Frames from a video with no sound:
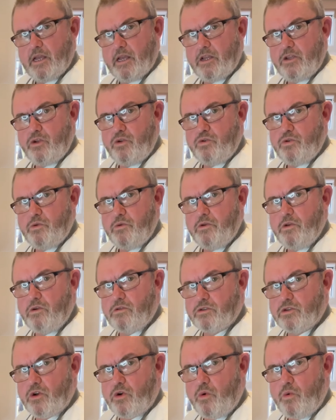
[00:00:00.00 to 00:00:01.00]
You do
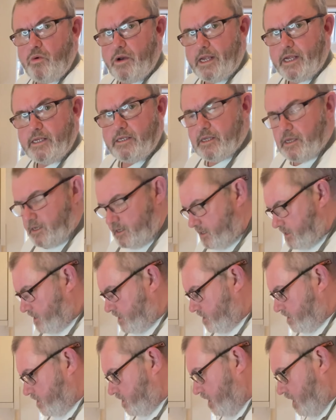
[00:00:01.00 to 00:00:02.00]
not call it
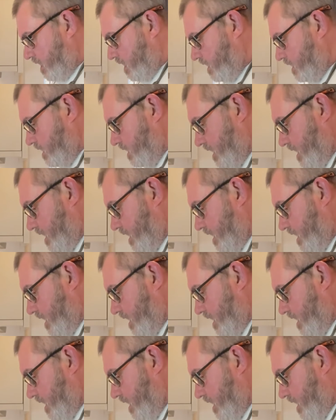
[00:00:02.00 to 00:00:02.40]
chicken